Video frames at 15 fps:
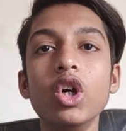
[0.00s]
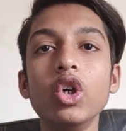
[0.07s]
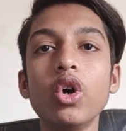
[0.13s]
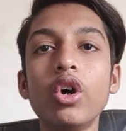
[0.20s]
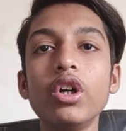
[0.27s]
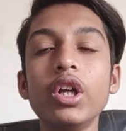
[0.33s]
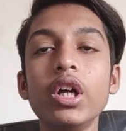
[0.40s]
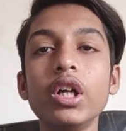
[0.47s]

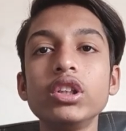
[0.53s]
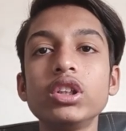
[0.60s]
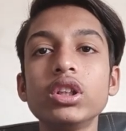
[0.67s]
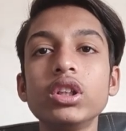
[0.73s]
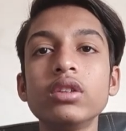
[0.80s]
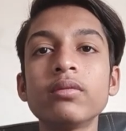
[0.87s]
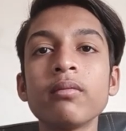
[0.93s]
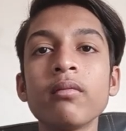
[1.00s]

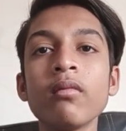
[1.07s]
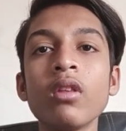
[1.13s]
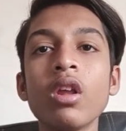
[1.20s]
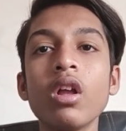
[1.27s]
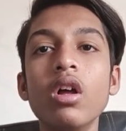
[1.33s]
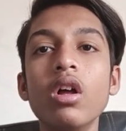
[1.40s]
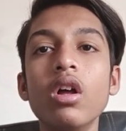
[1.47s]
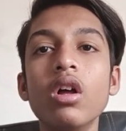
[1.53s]
DoorDash
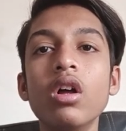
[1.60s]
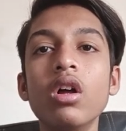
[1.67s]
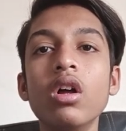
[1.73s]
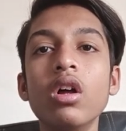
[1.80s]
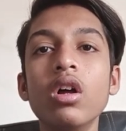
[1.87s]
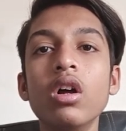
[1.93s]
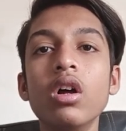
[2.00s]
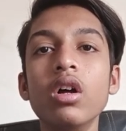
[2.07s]

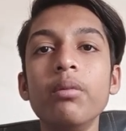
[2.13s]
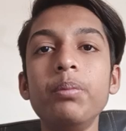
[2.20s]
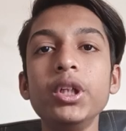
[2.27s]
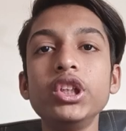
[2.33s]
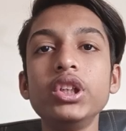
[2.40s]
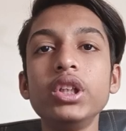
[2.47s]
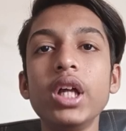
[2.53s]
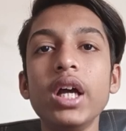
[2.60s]

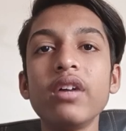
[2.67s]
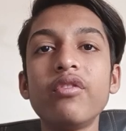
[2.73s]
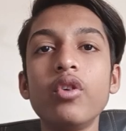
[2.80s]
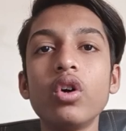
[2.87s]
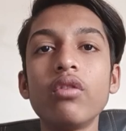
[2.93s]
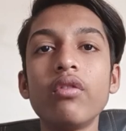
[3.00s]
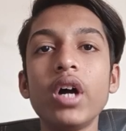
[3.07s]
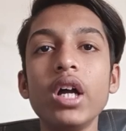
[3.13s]
pitch deck
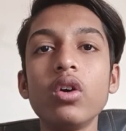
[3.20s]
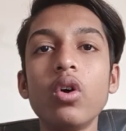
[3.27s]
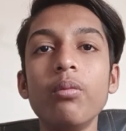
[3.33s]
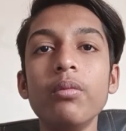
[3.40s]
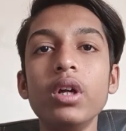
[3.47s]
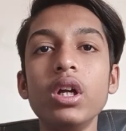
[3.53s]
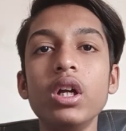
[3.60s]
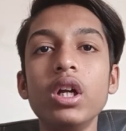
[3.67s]
for Y
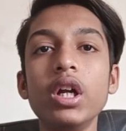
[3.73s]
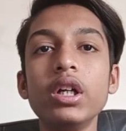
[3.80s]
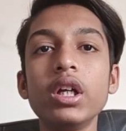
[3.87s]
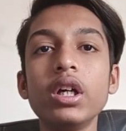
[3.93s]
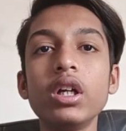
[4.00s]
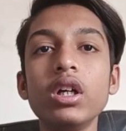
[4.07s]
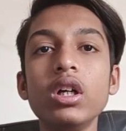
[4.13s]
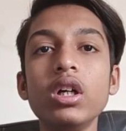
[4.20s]

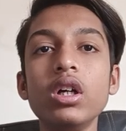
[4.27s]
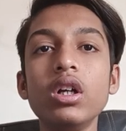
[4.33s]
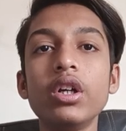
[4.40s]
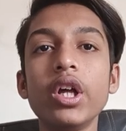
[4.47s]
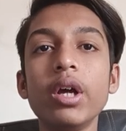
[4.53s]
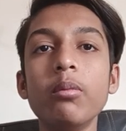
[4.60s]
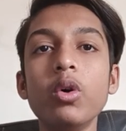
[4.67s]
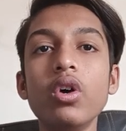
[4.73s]
Combinator
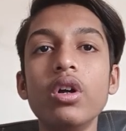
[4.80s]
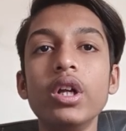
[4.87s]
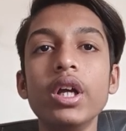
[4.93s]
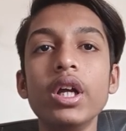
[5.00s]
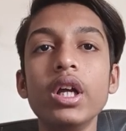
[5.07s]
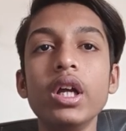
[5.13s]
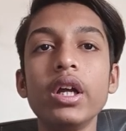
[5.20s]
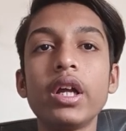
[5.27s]
demo
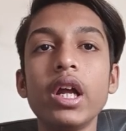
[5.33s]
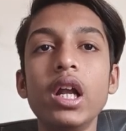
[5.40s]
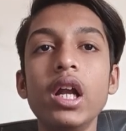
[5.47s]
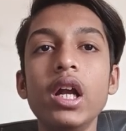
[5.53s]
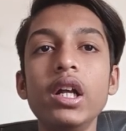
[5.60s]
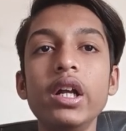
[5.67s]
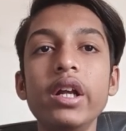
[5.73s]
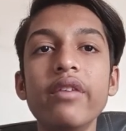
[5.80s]

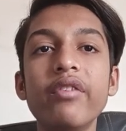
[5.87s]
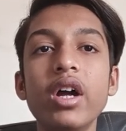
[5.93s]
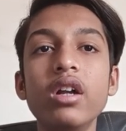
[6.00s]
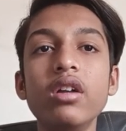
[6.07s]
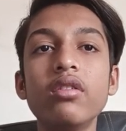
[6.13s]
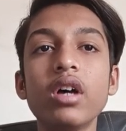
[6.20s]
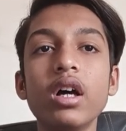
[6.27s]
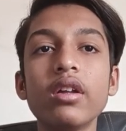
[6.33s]
clearly
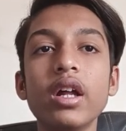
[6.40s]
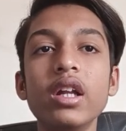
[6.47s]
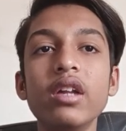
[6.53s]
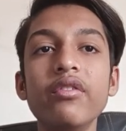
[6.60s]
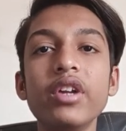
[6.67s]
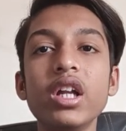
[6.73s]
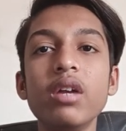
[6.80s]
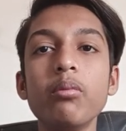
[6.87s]
defines a
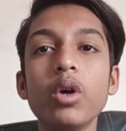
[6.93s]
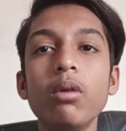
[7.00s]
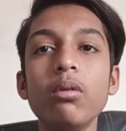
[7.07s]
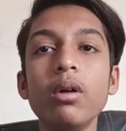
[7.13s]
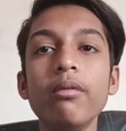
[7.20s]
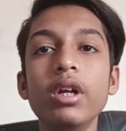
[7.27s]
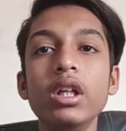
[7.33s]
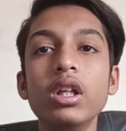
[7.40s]
significant
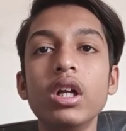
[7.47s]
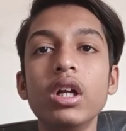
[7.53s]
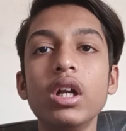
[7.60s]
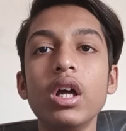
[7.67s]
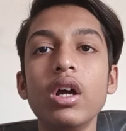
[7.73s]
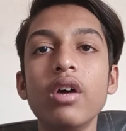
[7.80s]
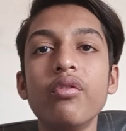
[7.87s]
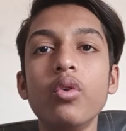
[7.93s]
problem in
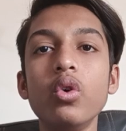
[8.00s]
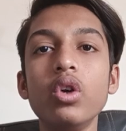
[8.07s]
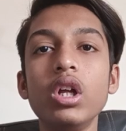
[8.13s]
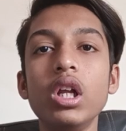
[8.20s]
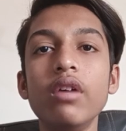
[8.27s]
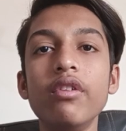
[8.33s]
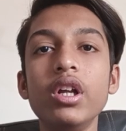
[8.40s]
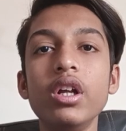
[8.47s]
the food
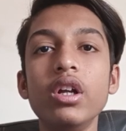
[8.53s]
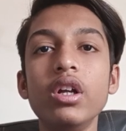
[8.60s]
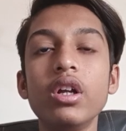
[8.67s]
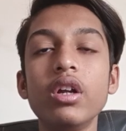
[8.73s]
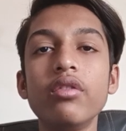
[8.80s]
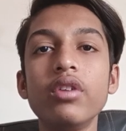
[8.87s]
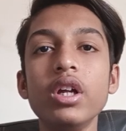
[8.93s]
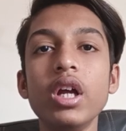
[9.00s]
delivery
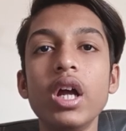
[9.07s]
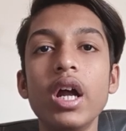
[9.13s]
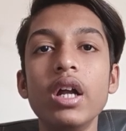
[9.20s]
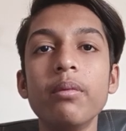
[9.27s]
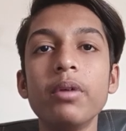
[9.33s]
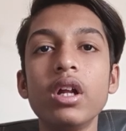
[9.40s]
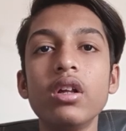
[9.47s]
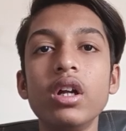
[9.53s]
industry
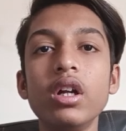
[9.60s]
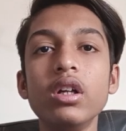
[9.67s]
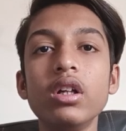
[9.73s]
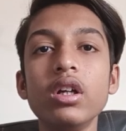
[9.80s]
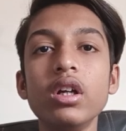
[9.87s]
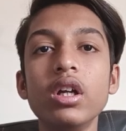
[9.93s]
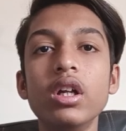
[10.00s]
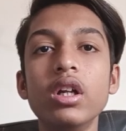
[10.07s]
and present
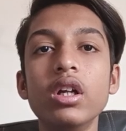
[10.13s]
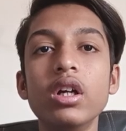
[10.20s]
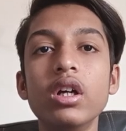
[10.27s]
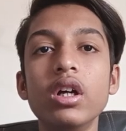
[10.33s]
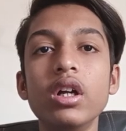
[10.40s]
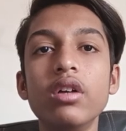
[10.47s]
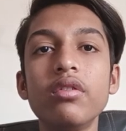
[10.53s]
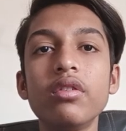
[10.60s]
in
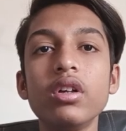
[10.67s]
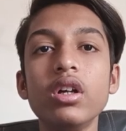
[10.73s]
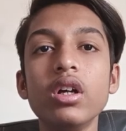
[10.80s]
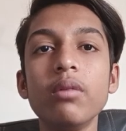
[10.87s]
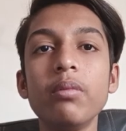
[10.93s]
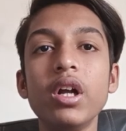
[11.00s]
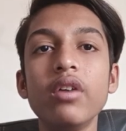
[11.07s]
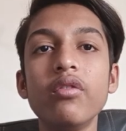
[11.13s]
its
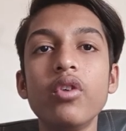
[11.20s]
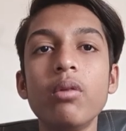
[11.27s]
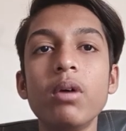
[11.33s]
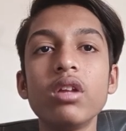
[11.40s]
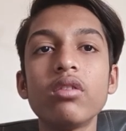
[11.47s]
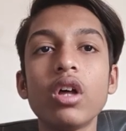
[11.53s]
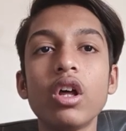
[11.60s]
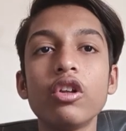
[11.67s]
platform
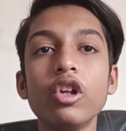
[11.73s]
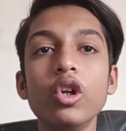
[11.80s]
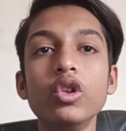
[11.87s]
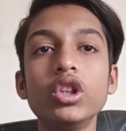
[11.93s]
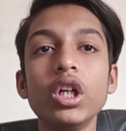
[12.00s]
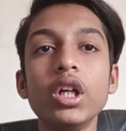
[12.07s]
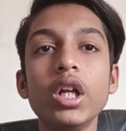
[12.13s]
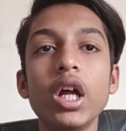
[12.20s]
as a
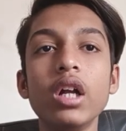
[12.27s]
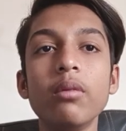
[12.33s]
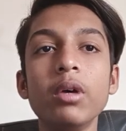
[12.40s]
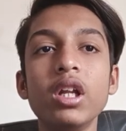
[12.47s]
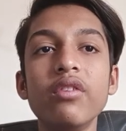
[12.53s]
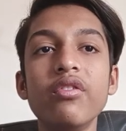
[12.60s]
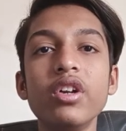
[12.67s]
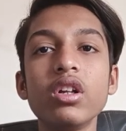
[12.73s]
solution that
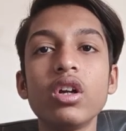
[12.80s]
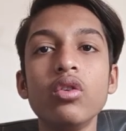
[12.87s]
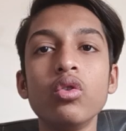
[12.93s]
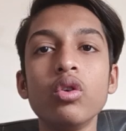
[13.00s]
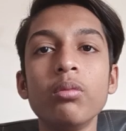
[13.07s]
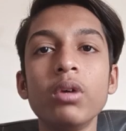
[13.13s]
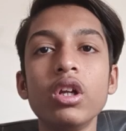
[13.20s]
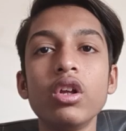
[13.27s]
benefit
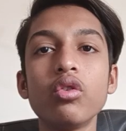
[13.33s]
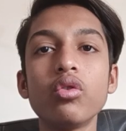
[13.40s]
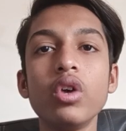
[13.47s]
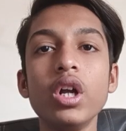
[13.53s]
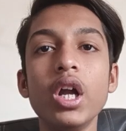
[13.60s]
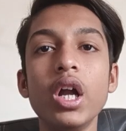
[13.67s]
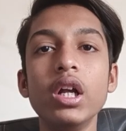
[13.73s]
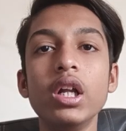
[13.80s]
consumer,
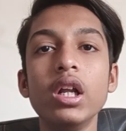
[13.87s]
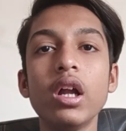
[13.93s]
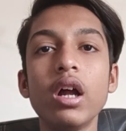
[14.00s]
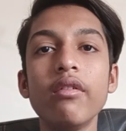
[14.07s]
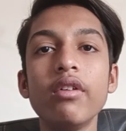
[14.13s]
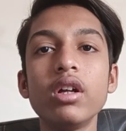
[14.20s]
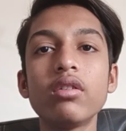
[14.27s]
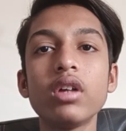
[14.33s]
restaurant, and
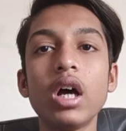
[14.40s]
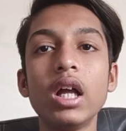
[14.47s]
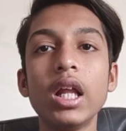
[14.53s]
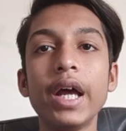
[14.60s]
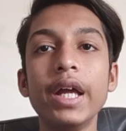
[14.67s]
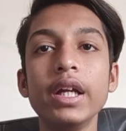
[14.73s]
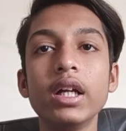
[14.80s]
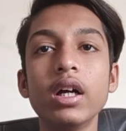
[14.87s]
drivers
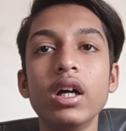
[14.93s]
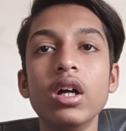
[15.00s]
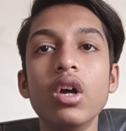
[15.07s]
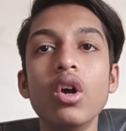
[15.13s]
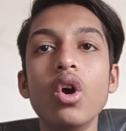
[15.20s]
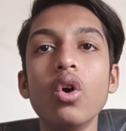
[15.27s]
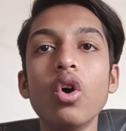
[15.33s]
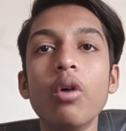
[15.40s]
alike.
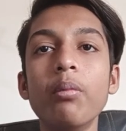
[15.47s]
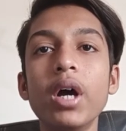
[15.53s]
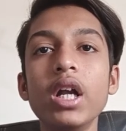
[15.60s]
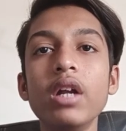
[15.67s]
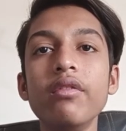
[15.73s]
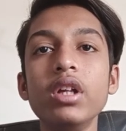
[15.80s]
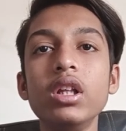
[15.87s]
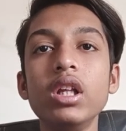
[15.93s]

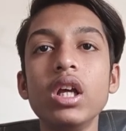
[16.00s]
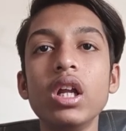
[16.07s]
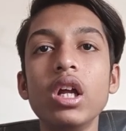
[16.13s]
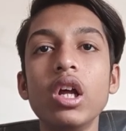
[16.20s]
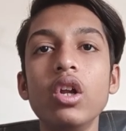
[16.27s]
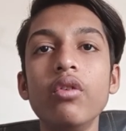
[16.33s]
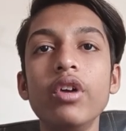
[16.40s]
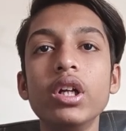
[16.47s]
Combined with their
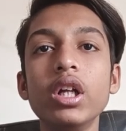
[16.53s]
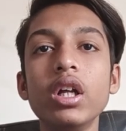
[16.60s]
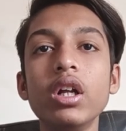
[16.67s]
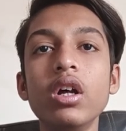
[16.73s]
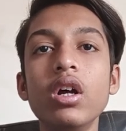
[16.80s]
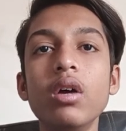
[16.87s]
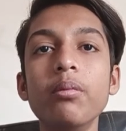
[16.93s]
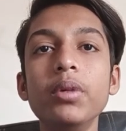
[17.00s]

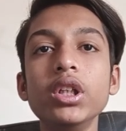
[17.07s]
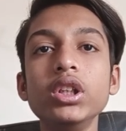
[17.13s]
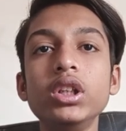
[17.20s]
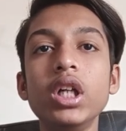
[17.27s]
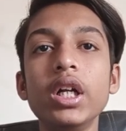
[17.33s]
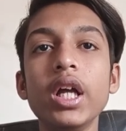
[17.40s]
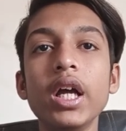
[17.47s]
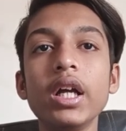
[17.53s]
elevator pitch,
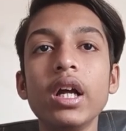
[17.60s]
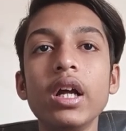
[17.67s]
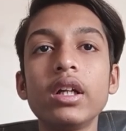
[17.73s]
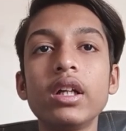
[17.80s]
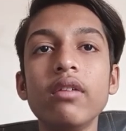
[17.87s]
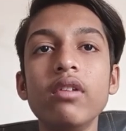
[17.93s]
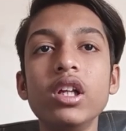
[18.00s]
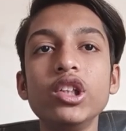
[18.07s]
the deck
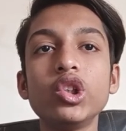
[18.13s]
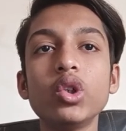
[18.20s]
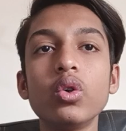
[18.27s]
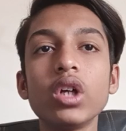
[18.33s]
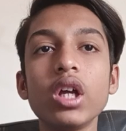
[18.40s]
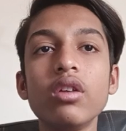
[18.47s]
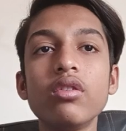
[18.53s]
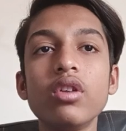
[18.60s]
actively
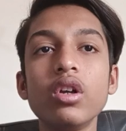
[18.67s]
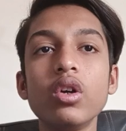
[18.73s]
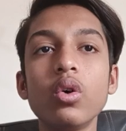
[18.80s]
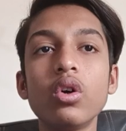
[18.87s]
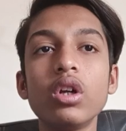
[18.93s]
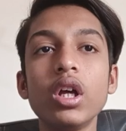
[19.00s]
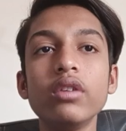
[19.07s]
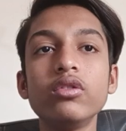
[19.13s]
showcased
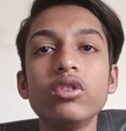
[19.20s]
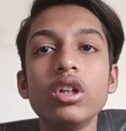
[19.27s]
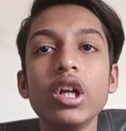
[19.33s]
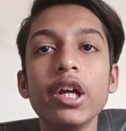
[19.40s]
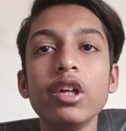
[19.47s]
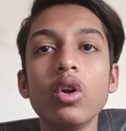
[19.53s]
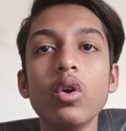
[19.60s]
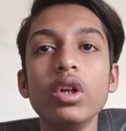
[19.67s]
DoorDash
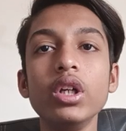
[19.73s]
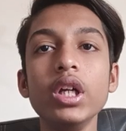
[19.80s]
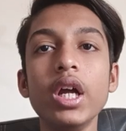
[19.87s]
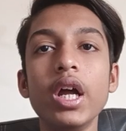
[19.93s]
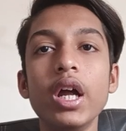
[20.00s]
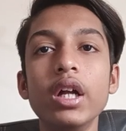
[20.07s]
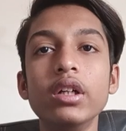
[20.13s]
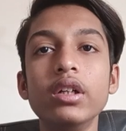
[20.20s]
technology
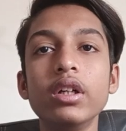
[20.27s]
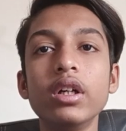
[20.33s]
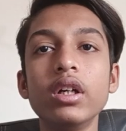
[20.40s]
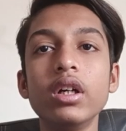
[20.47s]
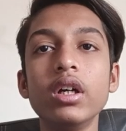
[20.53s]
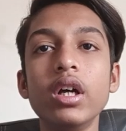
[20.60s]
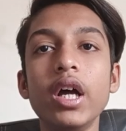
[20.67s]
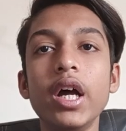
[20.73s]
at
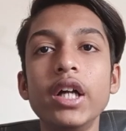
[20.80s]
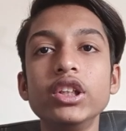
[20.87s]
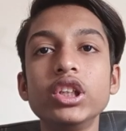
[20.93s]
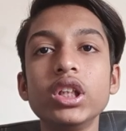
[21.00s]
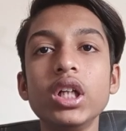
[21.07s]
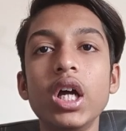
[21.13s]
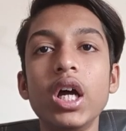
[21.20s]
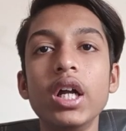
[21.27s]
edge
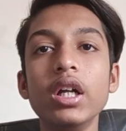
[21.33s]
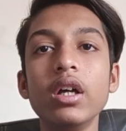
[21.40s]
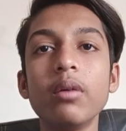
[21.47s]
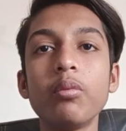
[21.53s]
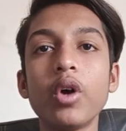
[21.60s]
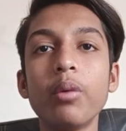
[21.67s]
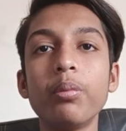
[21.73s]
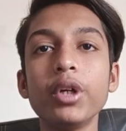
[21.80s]
and
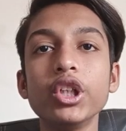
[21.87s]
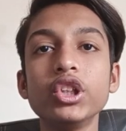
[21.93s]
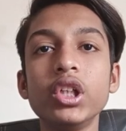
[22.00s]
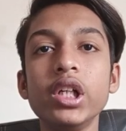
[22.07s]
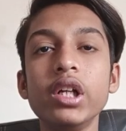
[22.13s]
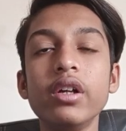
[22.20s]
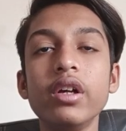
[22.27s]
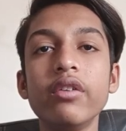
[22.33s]

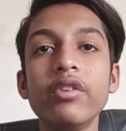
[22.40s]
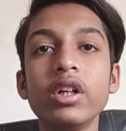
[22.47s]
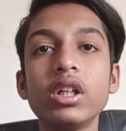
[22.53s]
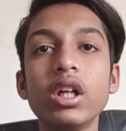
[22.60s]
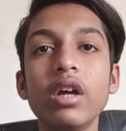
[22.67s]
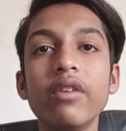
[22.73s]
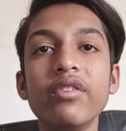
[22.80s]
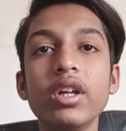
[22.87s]
operational
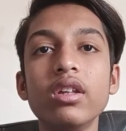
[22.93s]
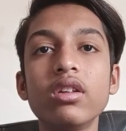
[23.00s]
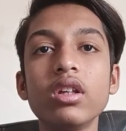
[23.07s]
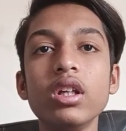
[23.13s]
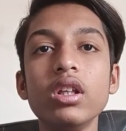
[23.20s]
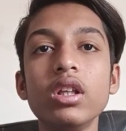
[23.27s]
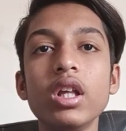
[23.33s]
efficiency.